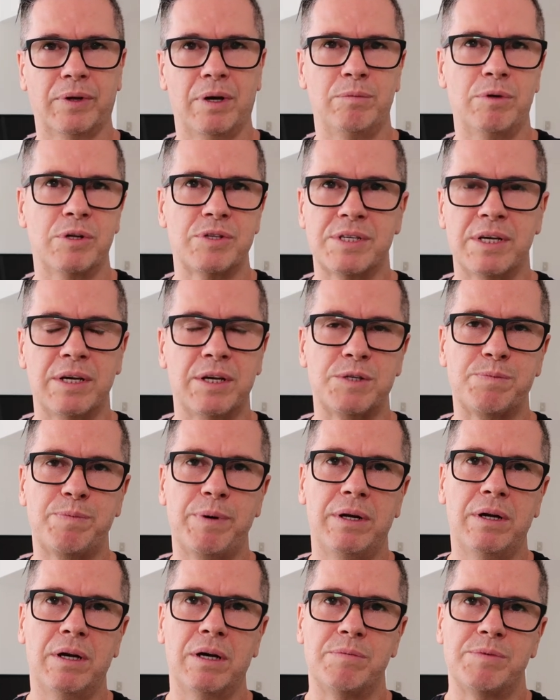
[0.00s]
I'm not saying it's
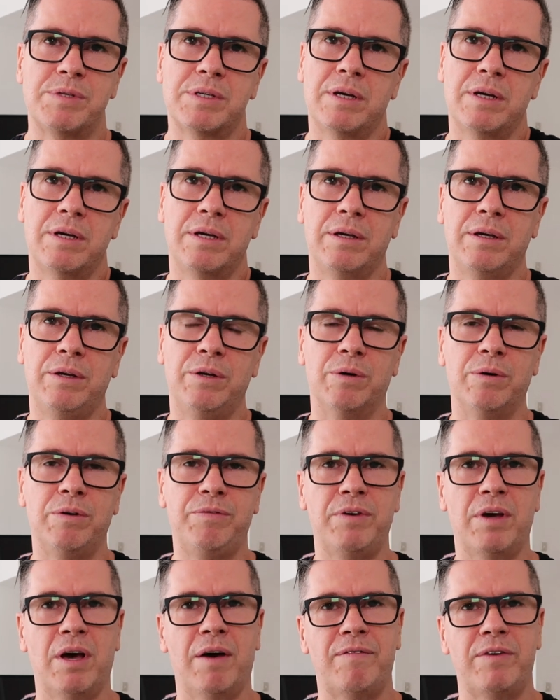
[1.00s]
better. I'm saying,
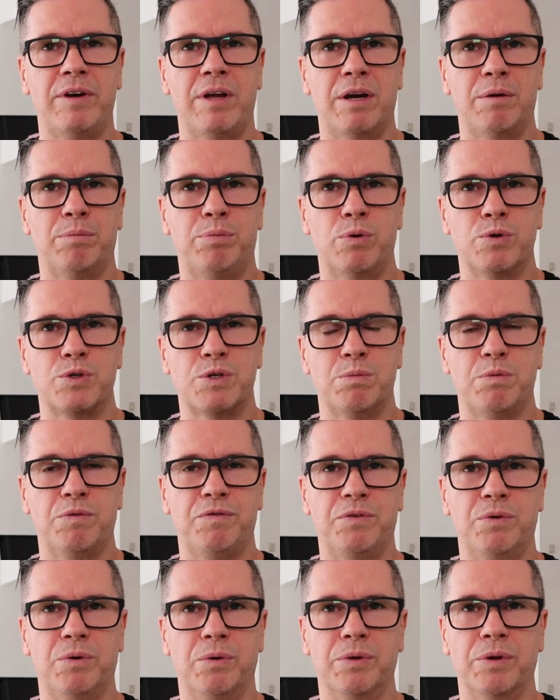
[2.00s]
if you haven't had a Porsche
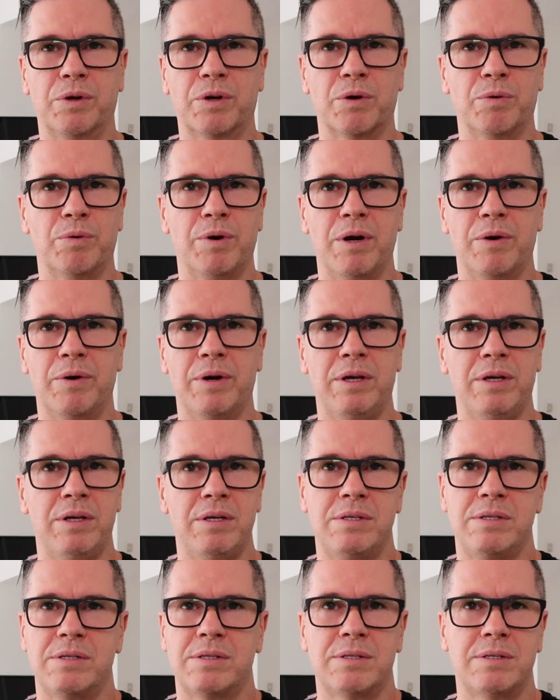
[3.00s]
before, the Carrera
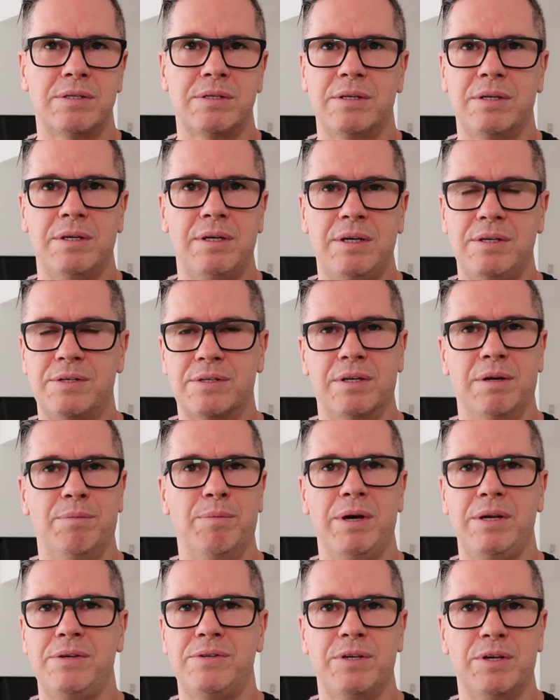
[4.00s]
is an
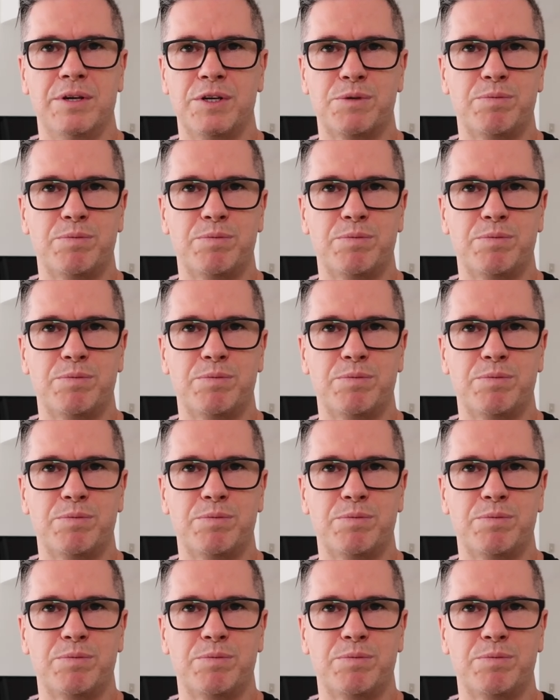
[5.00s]
amazing